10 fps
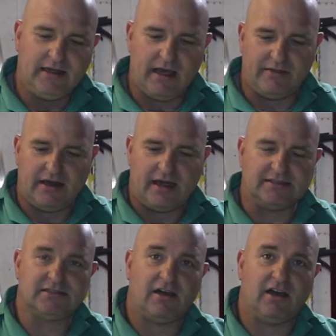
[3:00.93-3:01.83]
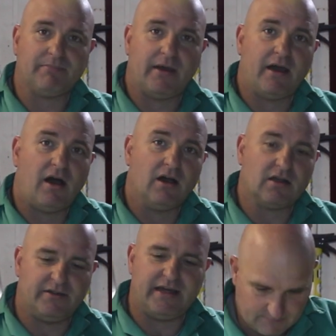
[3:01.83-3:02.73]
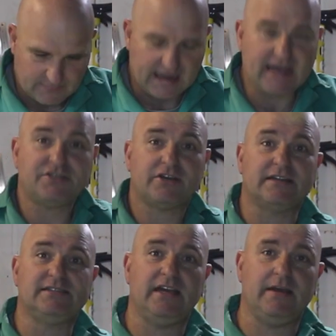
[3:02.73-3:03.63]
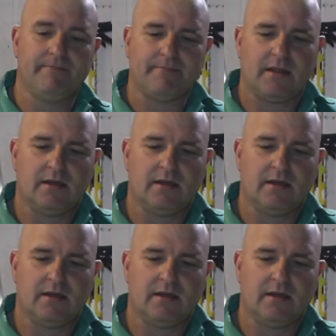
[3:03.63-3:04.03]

and then I start my arc on that. As you can see,